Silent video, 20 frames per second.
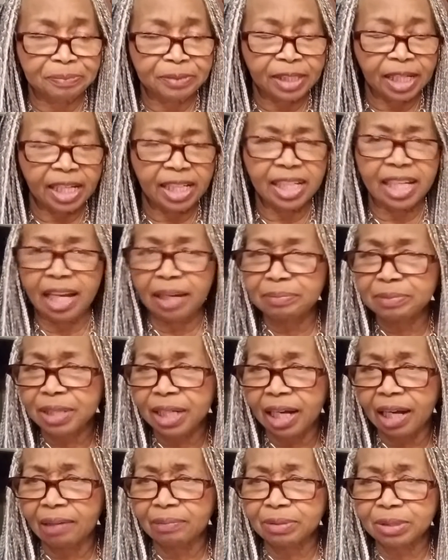
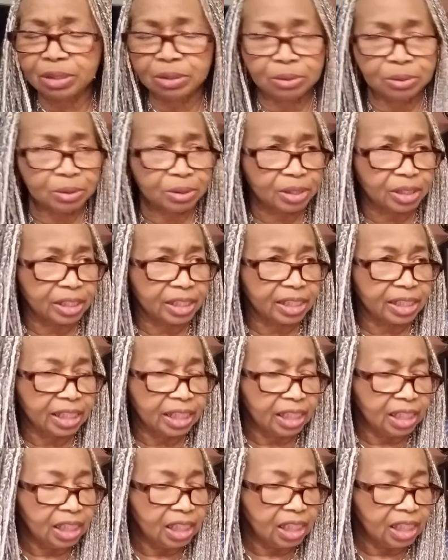laptops or
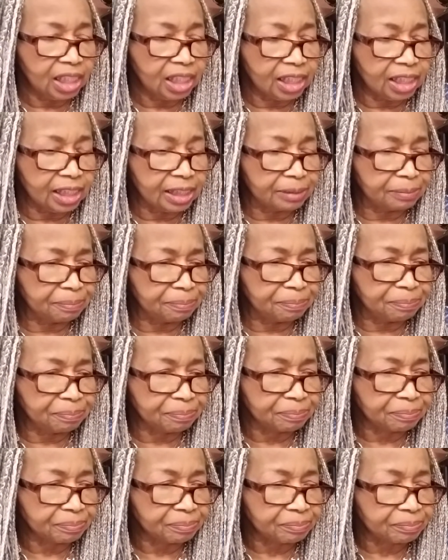
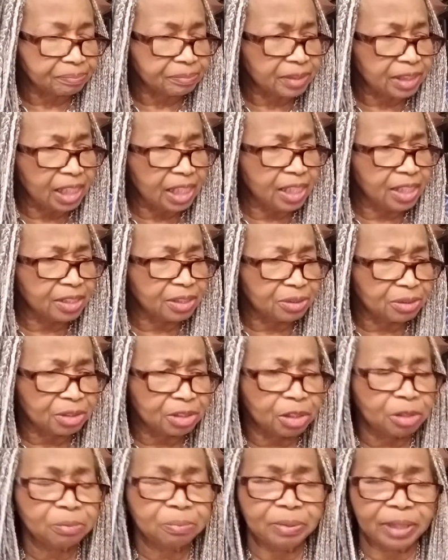little
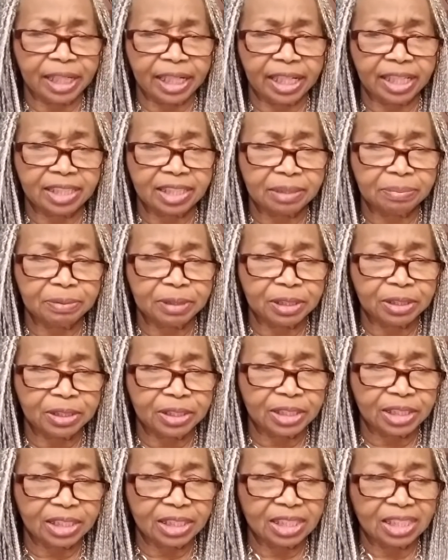notepads
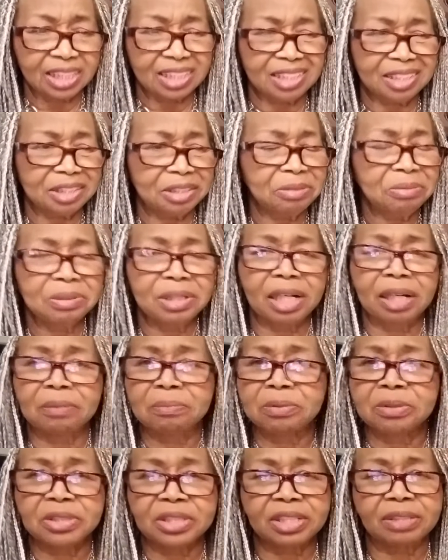because it's just too
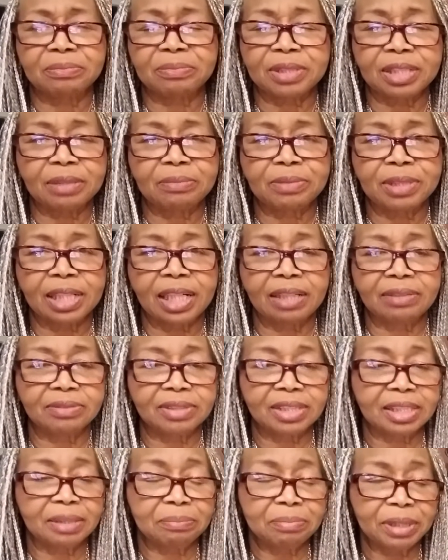cumbersome sometimes.
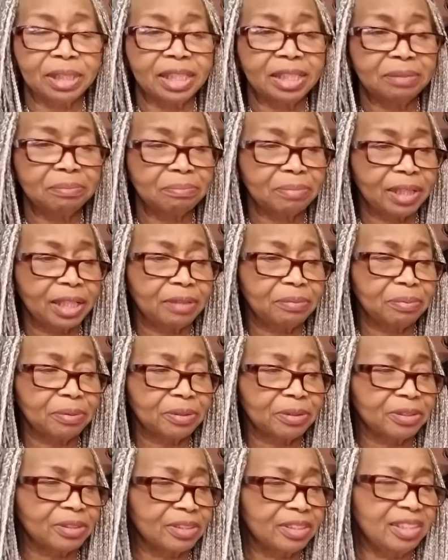And a pen and
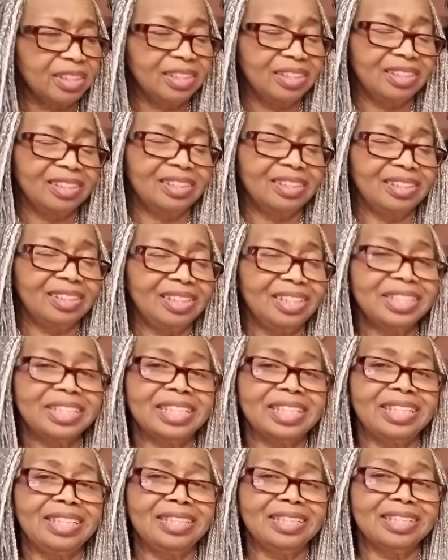paper, it's
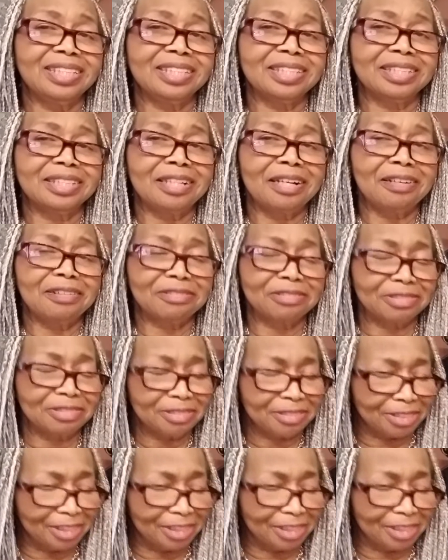easy stuff,